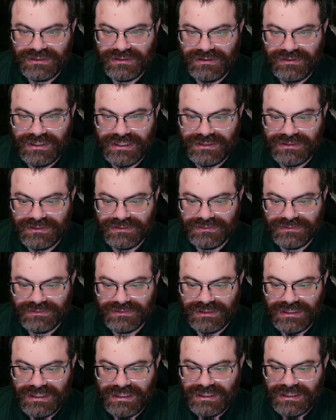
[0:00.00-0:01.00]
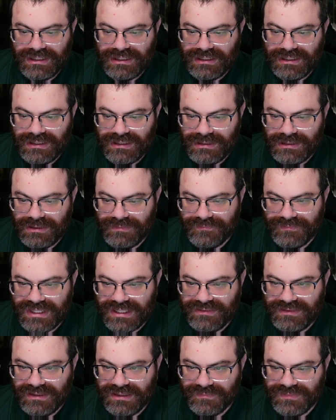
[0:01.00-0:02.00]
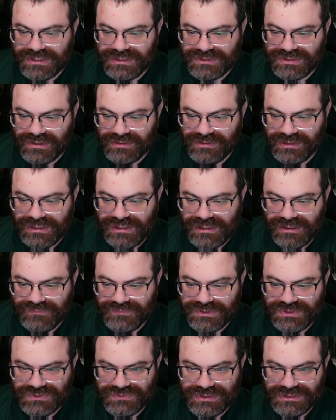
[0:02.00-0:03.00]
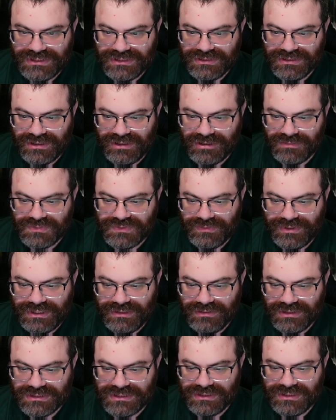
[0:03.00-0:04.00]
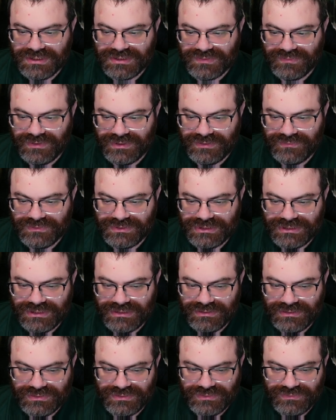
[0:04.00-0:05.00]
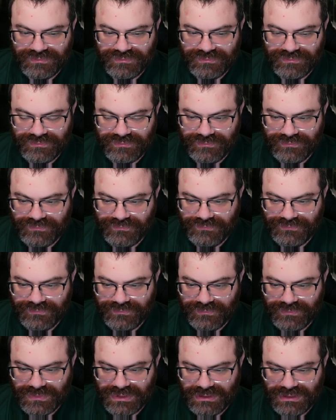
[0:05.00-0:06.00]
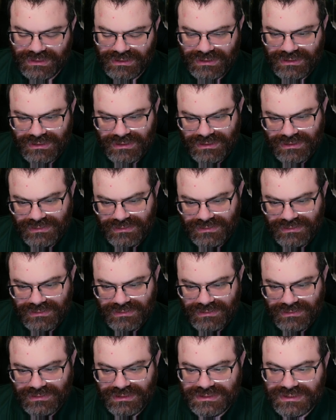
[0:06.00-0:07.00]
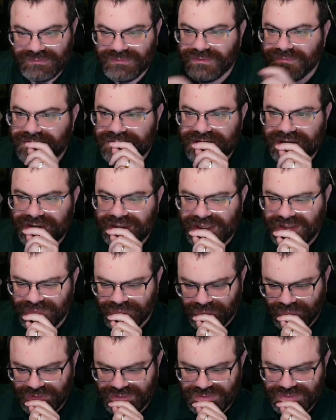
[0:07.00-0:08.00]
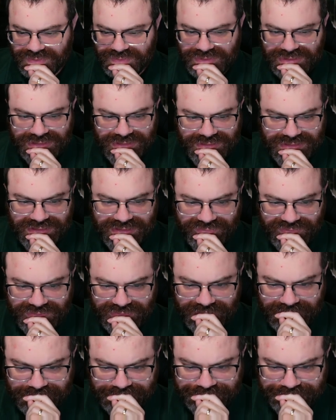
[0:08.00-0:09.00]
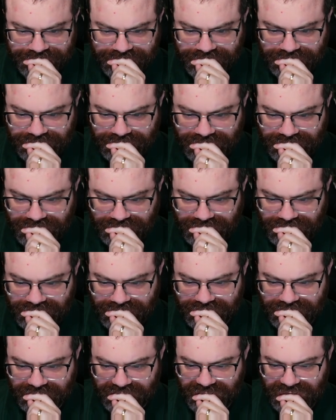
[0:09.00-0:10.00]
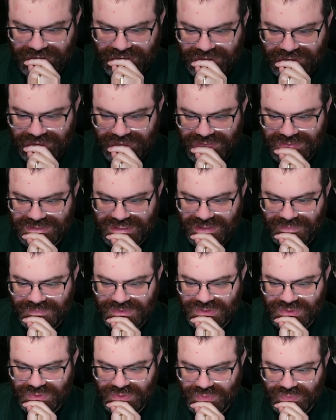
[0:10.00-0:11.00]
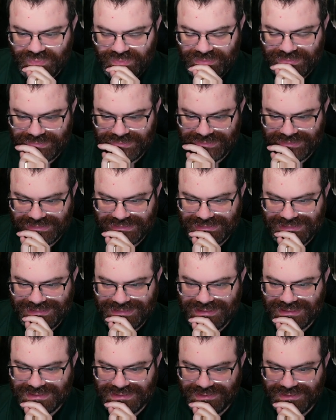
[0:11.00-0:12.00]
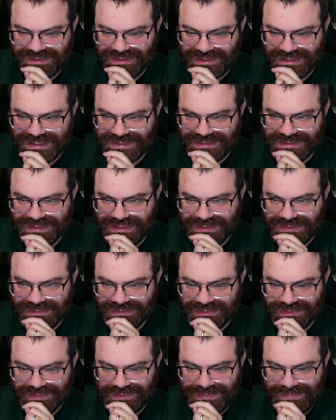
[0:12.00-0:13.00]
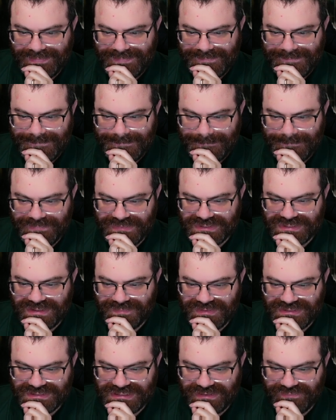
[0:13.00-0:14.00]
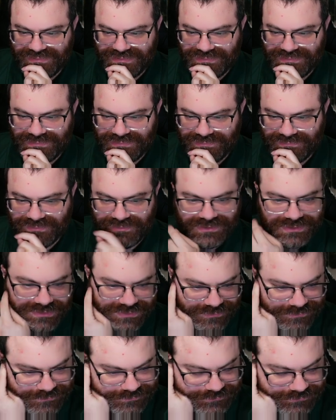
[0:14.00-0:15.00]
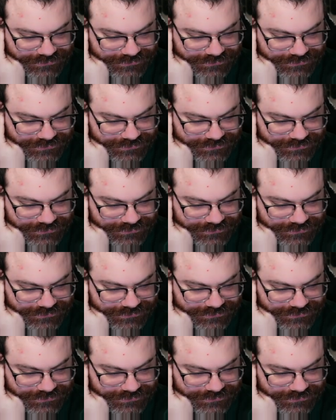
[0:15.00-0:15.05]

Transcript: All right. Um, I think I'm going to start looking at restricted columns. We already looked at this one, which didn't do... Let's see, what were there again? One, two, six, seven. This can't be two. I think that's the only thing I see. This can't be seven, of course.